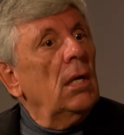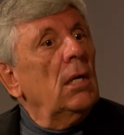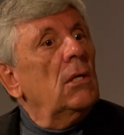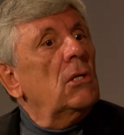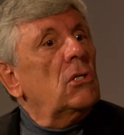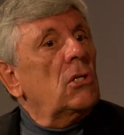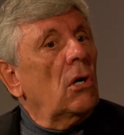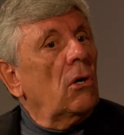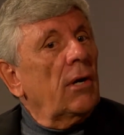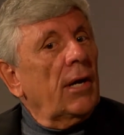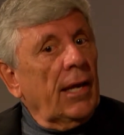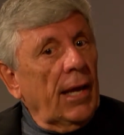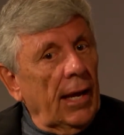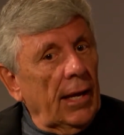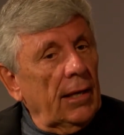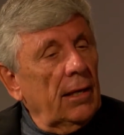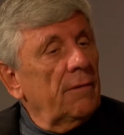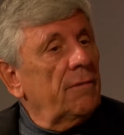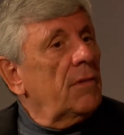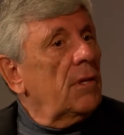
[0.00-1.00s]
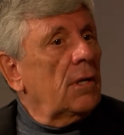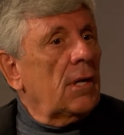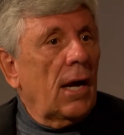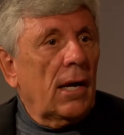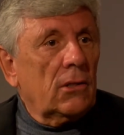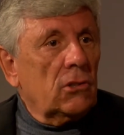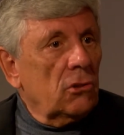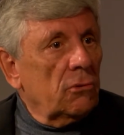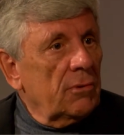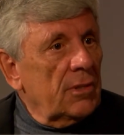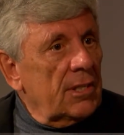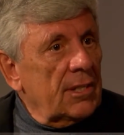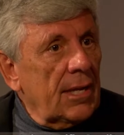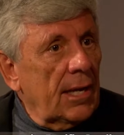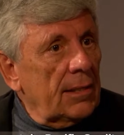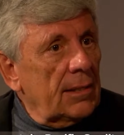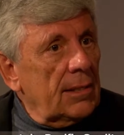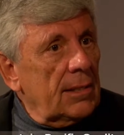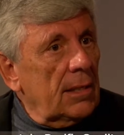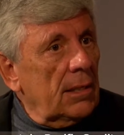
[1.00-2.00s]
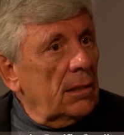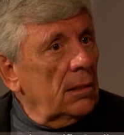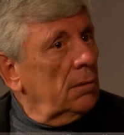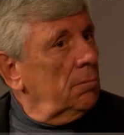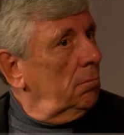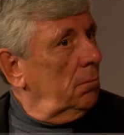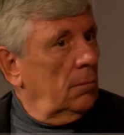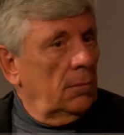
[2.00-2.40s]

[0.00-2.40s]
So again, if the doctor resents it,